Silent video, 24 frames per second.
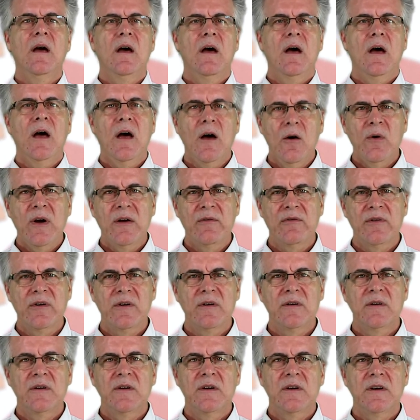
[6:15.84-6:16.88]

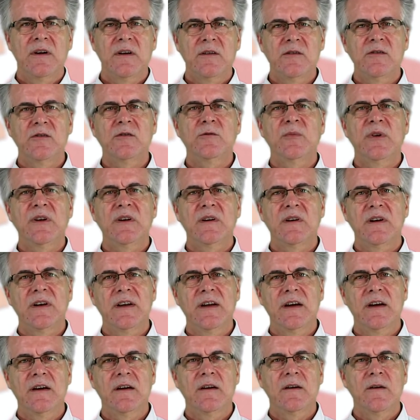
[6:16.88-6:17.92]
However, it should be
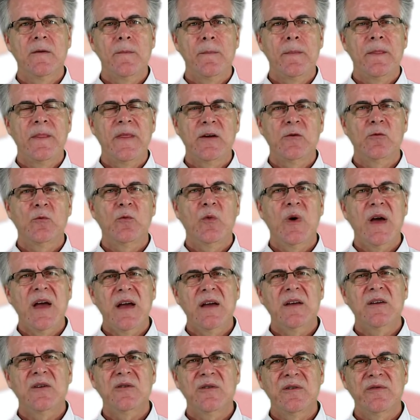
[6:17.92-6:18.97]
clear that
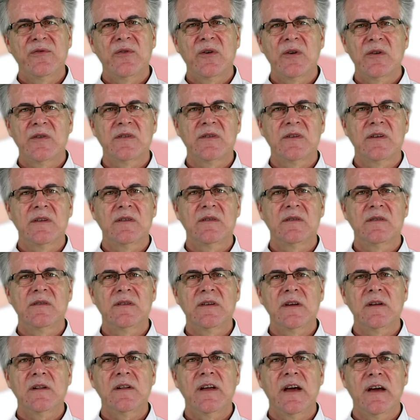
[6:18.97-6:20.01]
where universities
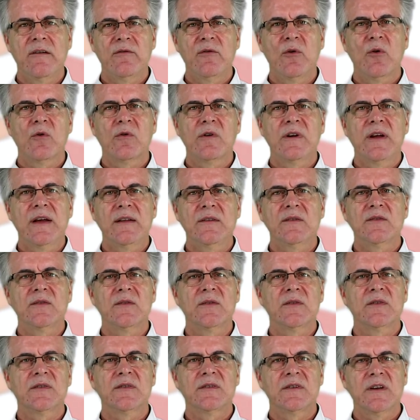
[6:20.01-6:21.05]
still have Oriental
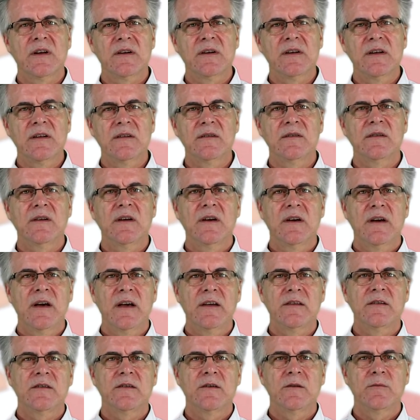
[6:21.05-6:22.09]
studies
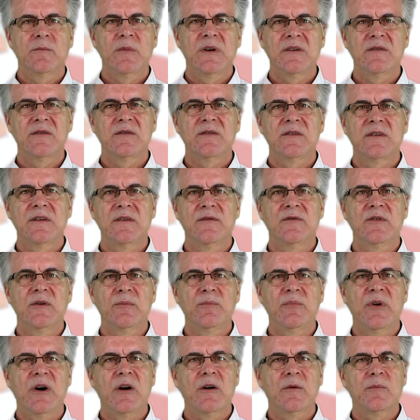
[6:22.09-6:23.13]
as an administrative
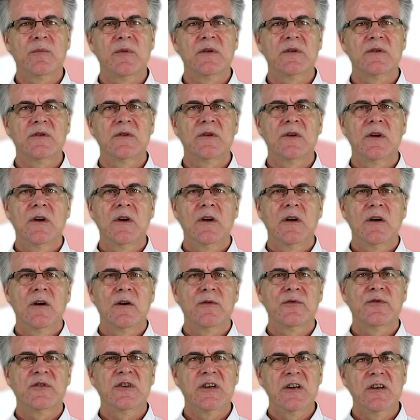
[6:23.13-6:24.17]
department
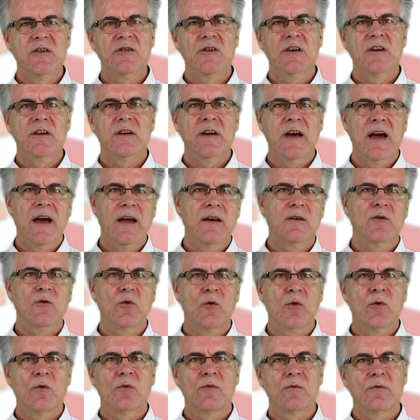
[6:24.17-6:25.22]
of teaching and
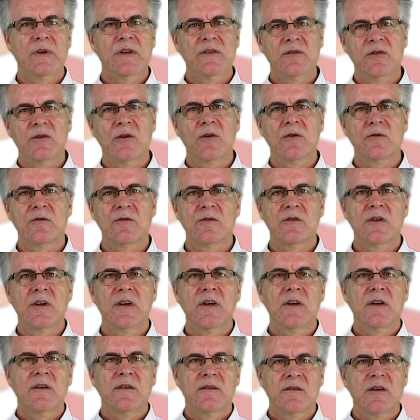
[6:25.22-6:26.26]
or research,
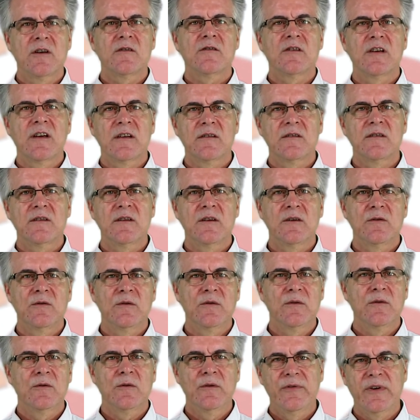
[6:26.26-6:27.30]
such as the
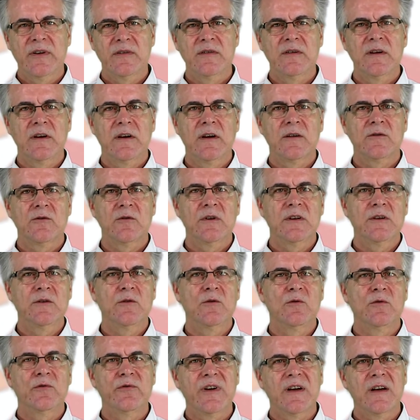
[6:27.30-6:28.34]
Université Catholique de
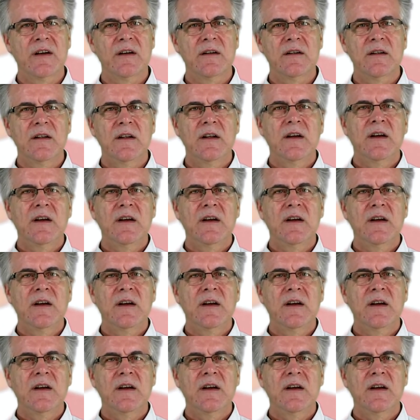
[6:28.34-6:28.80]
Louvain,